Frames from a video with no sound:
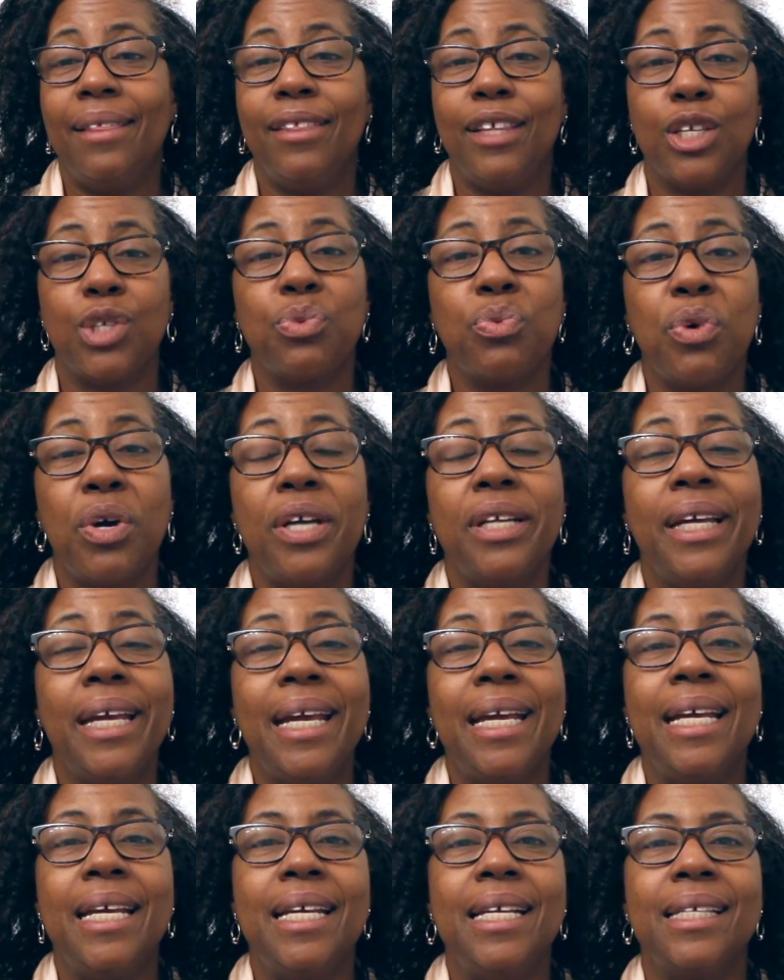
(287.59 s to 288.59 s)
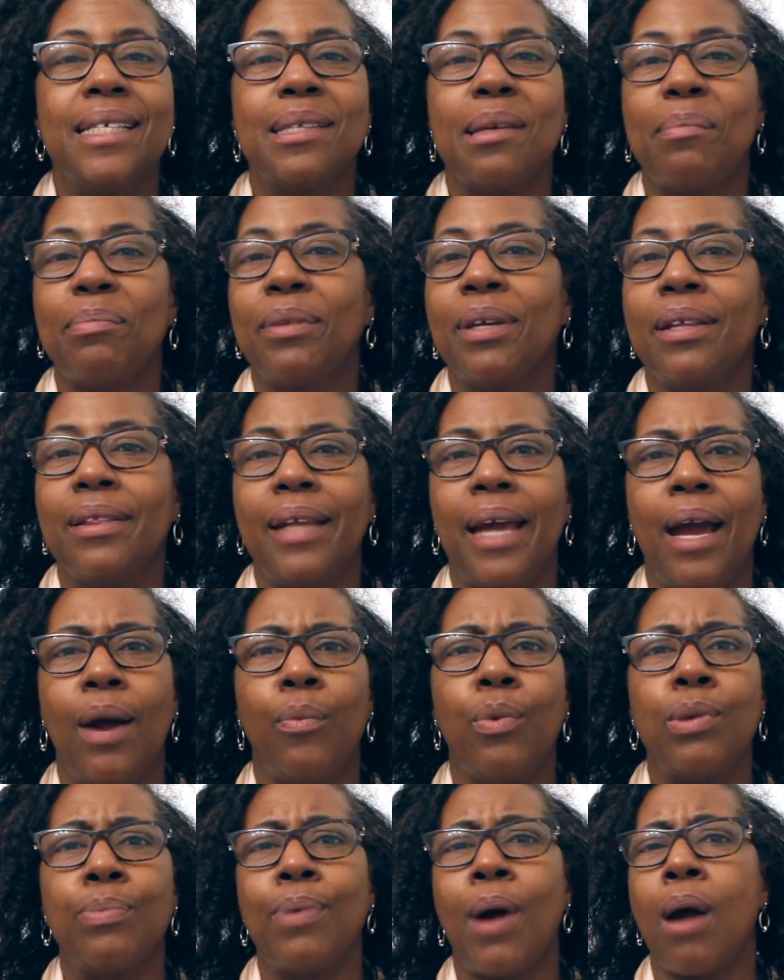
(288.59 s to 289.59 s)
this one is something
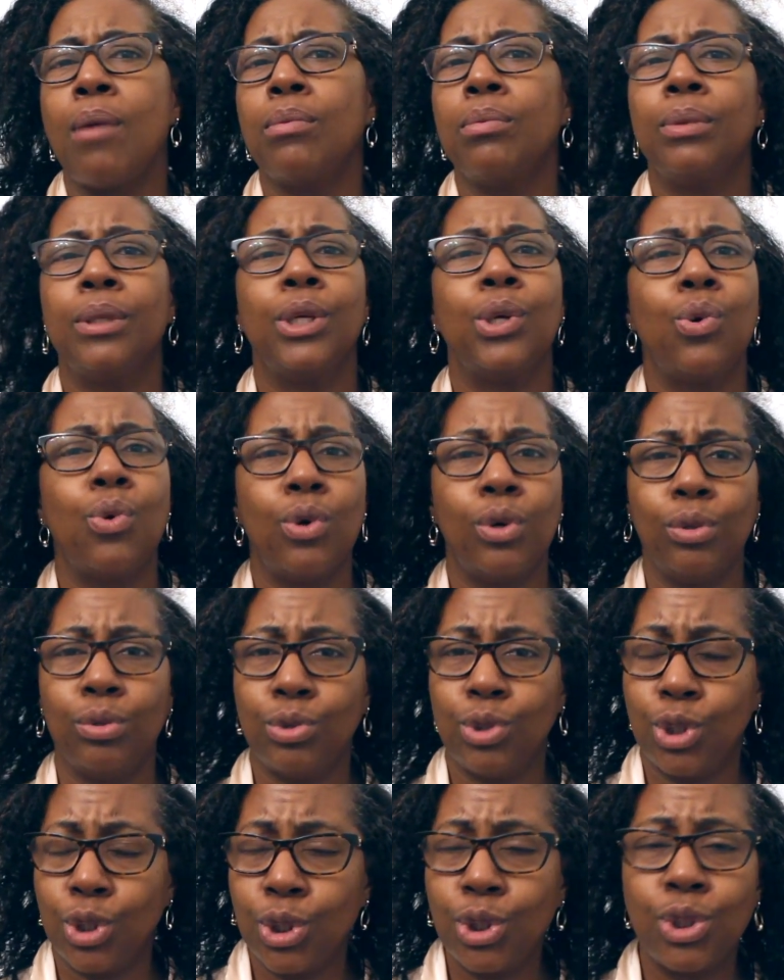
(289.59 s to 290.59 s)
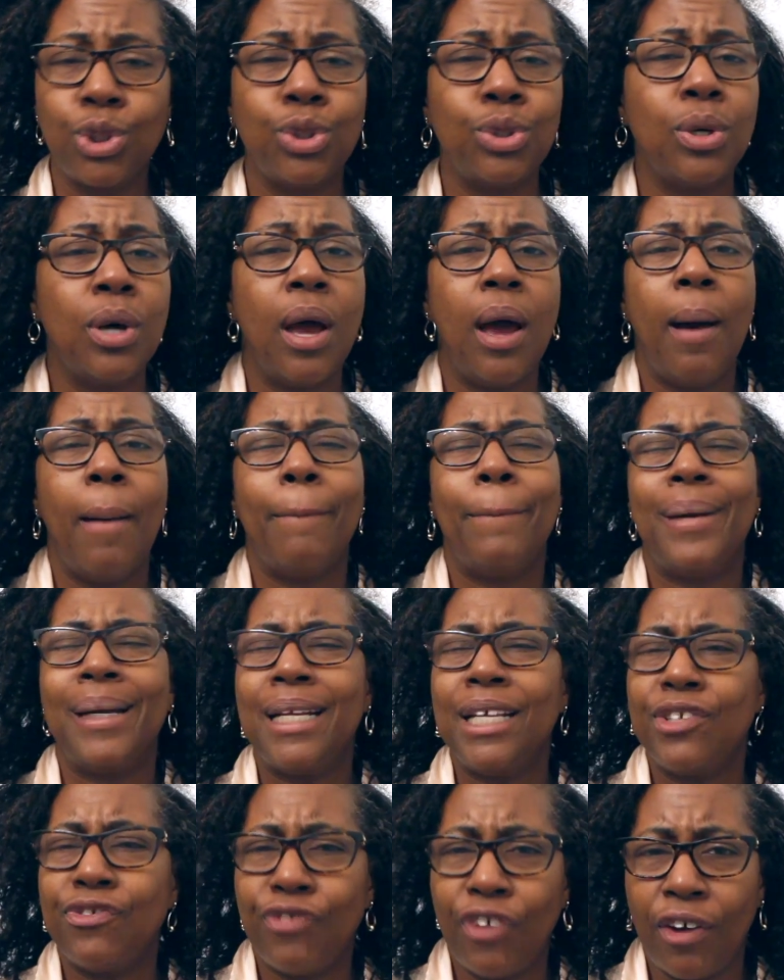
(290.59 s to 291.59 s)
that we probably all do,
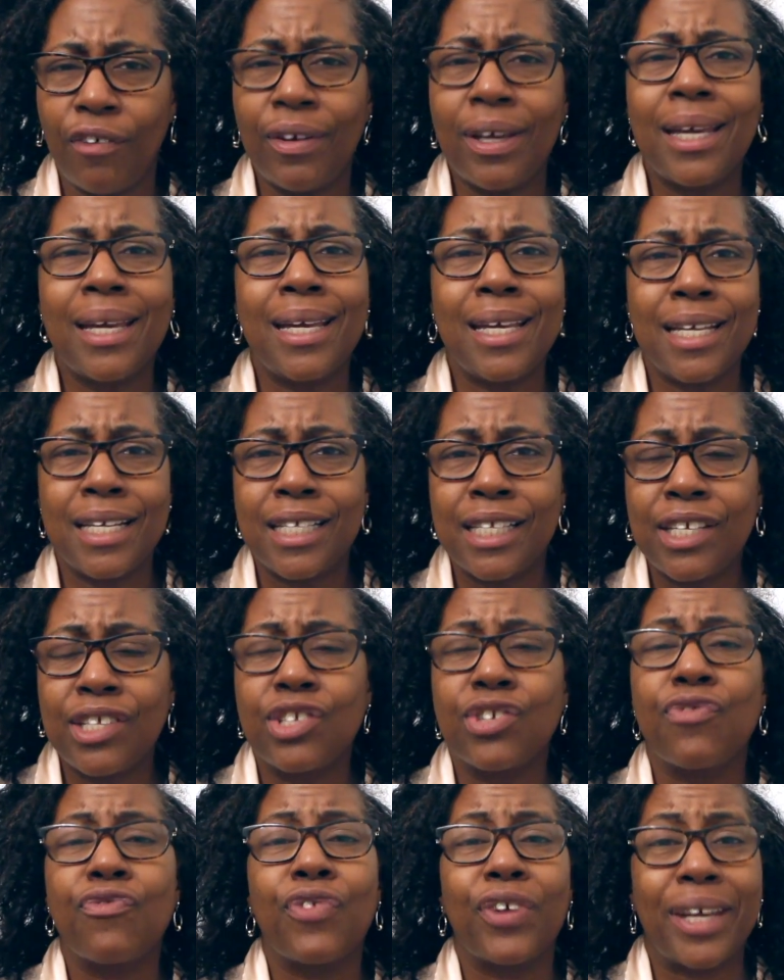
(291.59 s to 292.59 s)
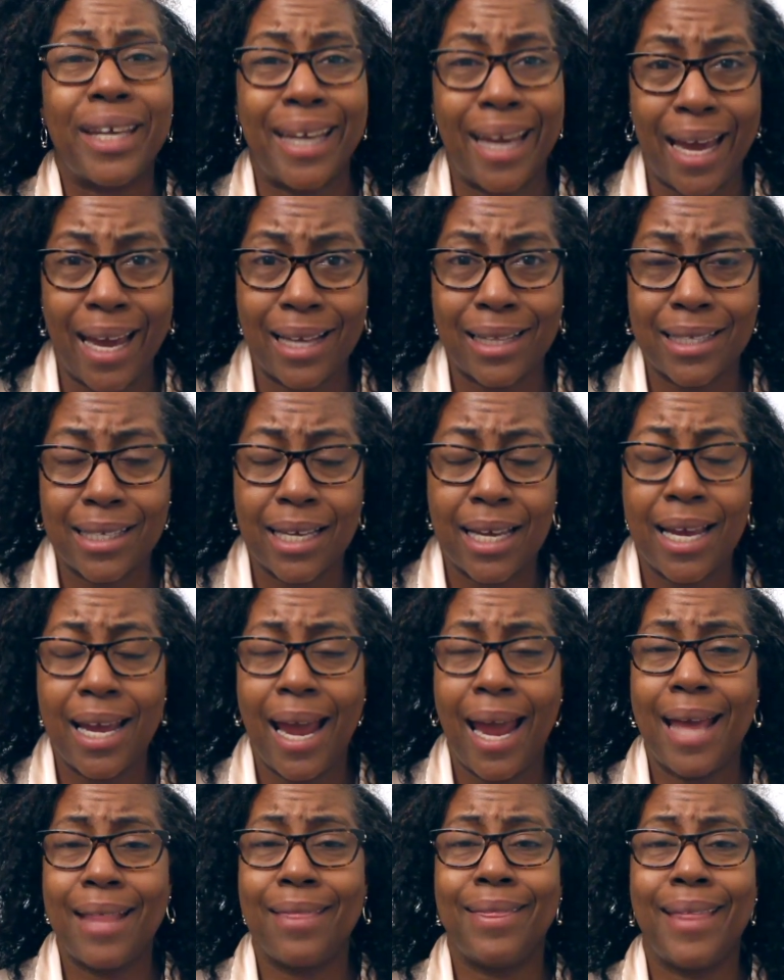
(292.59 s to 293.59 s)
but it's very easy to forget,
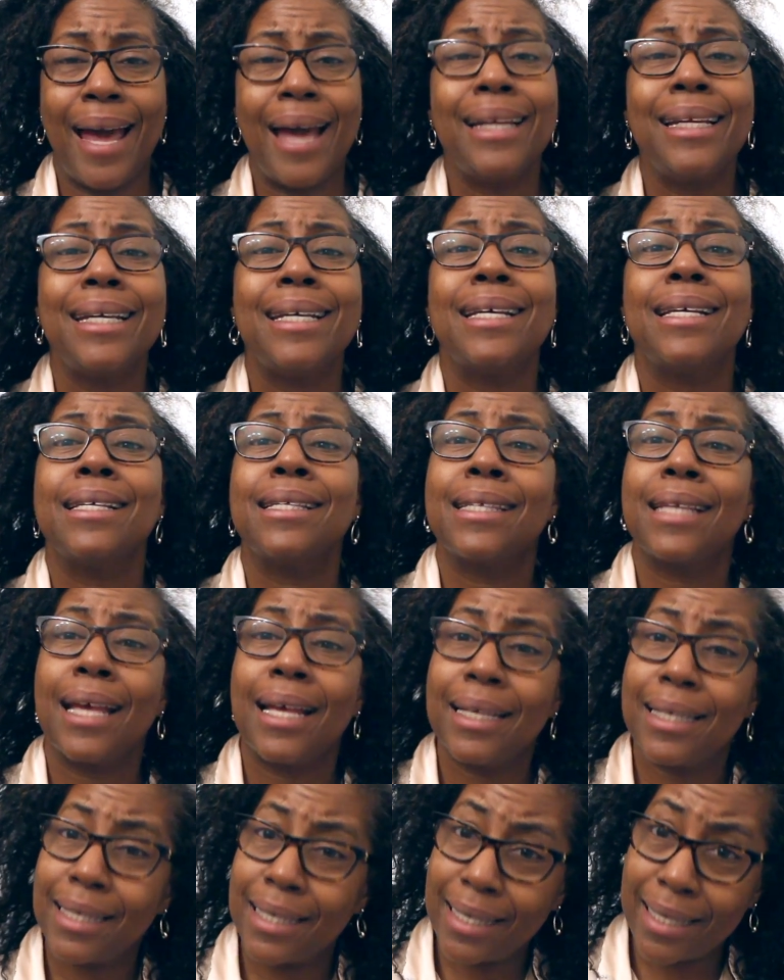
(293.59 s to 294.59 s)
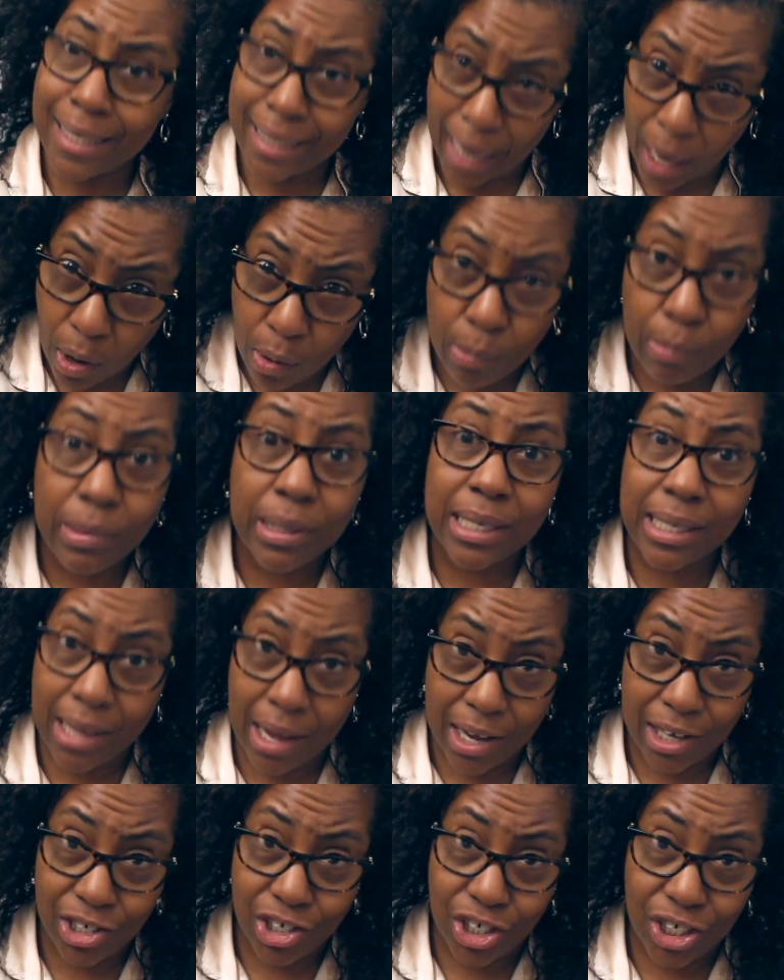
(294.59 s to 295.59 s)
and that is scalp
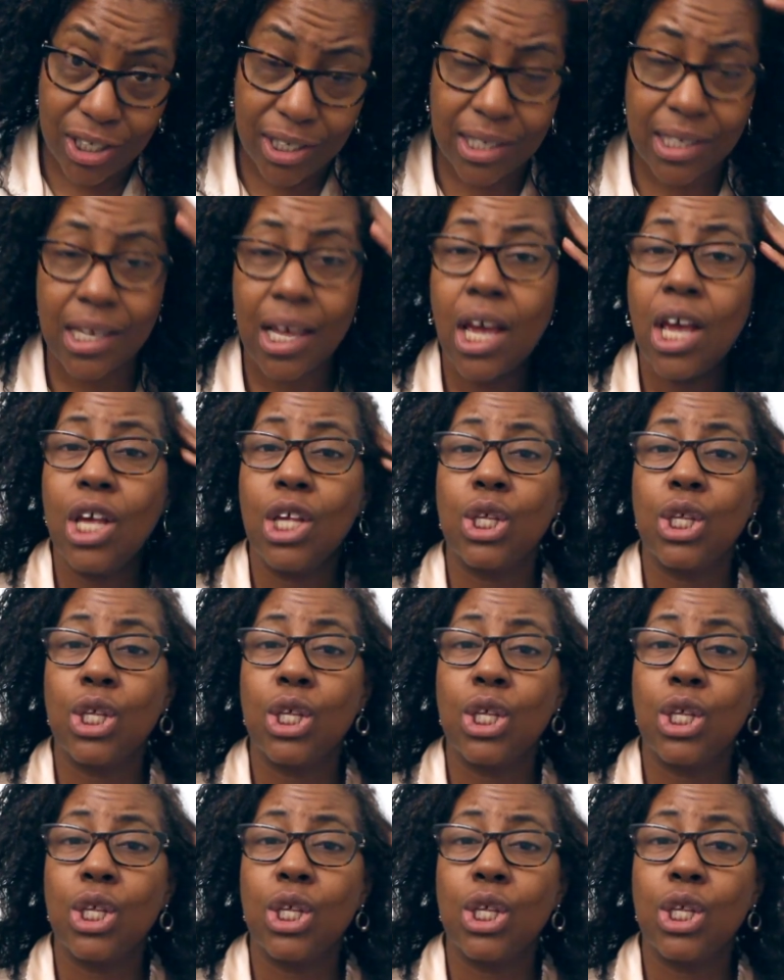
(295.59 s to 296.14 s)
massages.